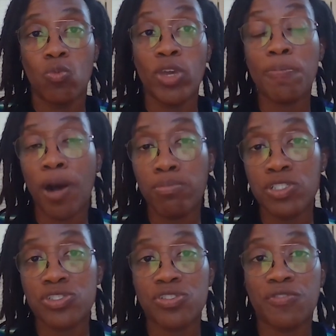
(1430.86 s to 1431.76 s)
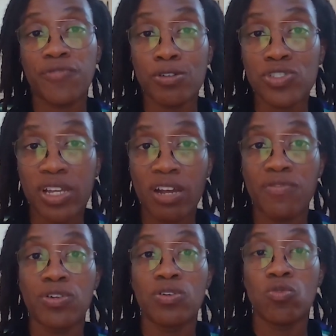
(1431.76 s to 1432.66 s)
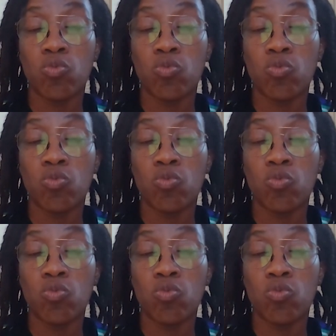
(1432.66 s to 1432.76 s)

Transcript: we published the first ever